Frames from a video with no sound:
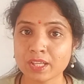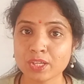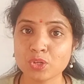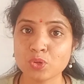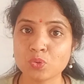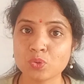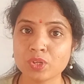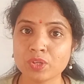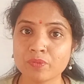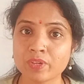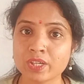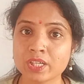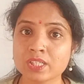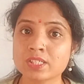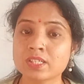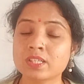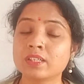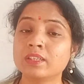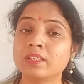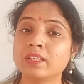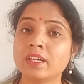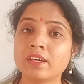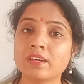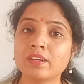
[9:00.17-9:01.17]
the universe
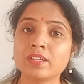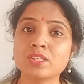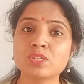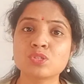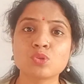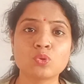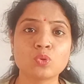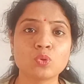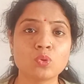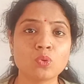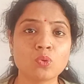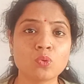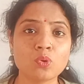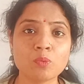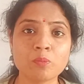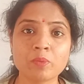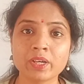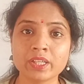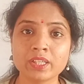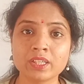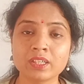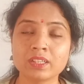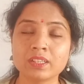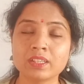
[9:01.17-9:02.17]
there is
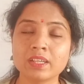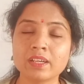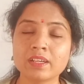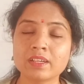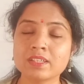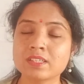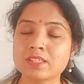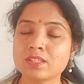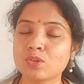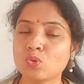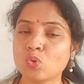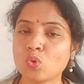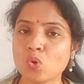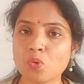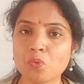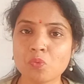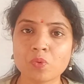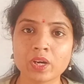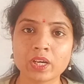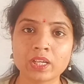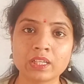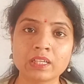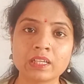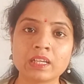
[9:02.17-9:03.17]
nobody, there is no
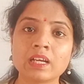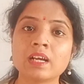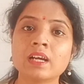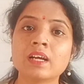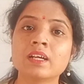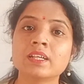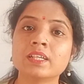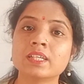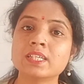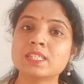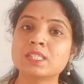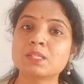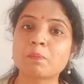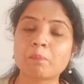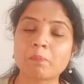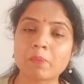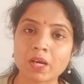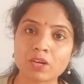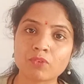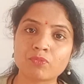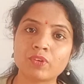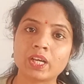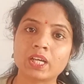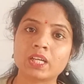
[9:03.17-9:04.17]
one is a
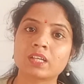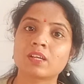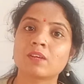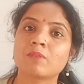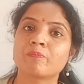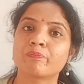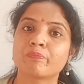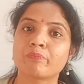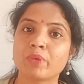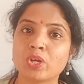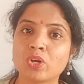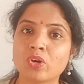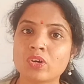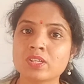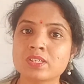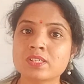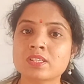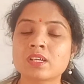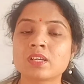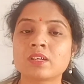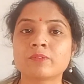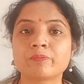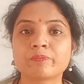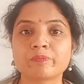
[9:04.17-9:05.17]
perfect, because
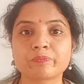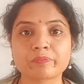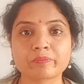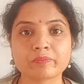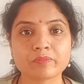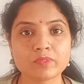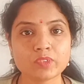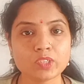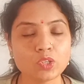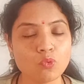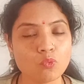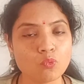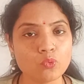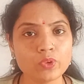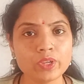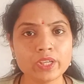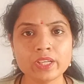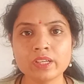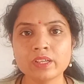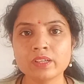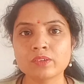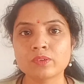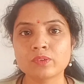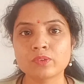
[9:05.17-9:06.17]

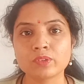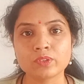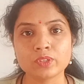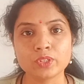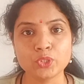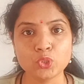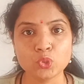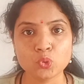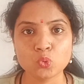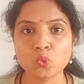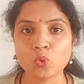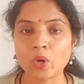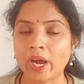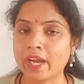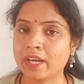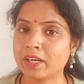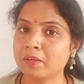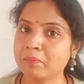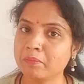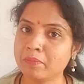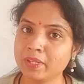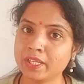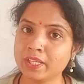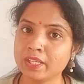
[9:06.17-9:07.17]
you
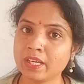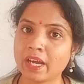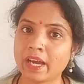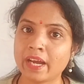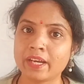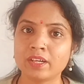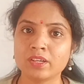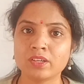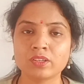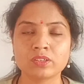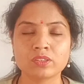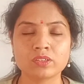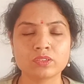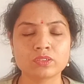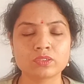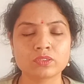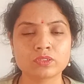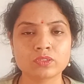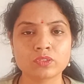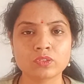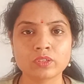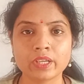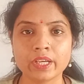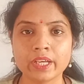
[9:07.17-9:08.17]
and me and
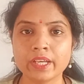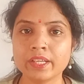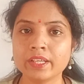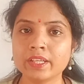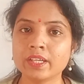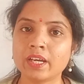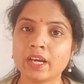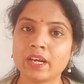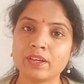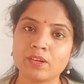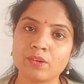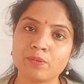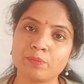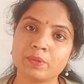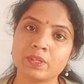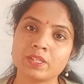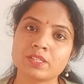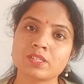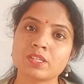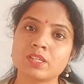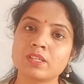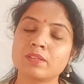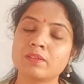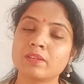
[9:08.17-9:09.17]
any kind of
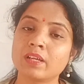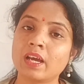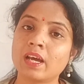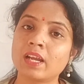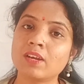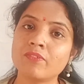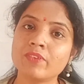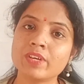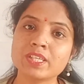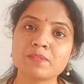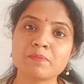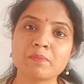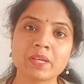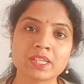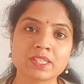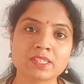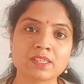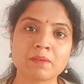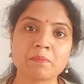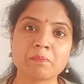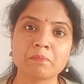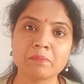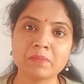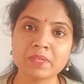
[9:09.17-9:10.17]
person always make
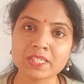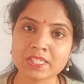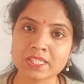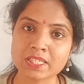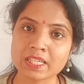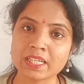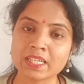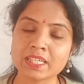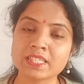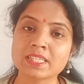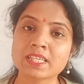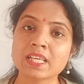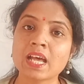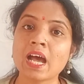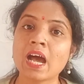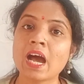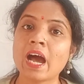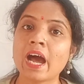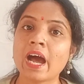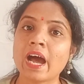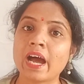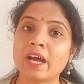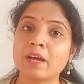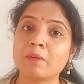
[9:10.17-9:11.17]
some mistakes,
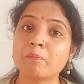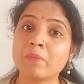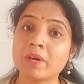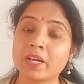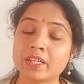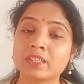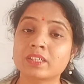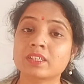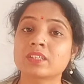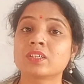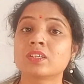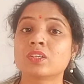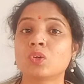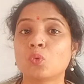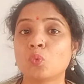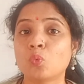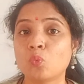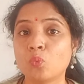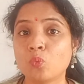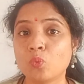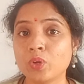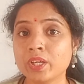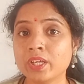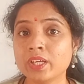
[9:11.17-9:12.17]
but
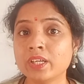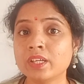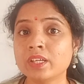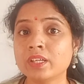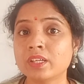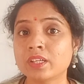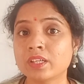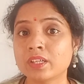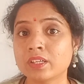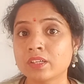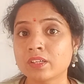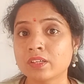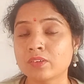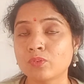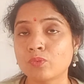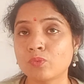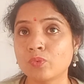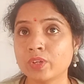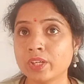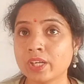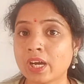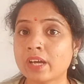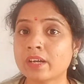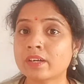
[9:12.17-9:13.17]
we
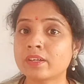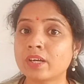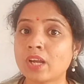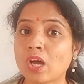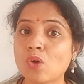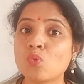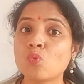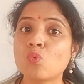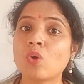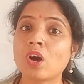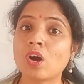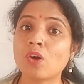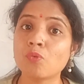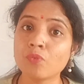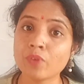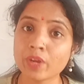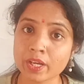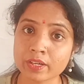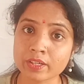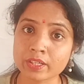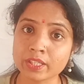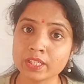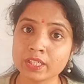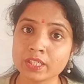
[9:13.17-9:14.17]
are now
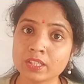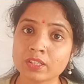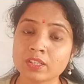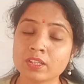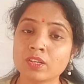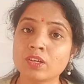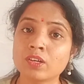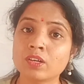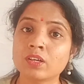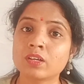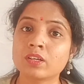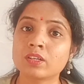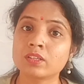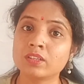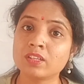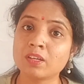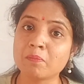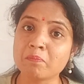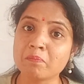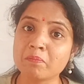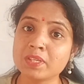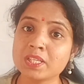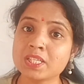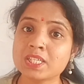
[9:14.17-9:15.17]
aware it,
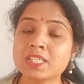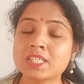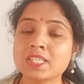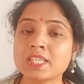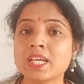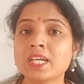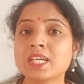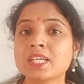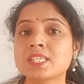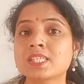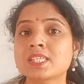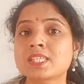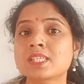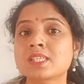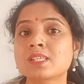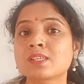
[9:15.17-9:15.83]
the mistakes,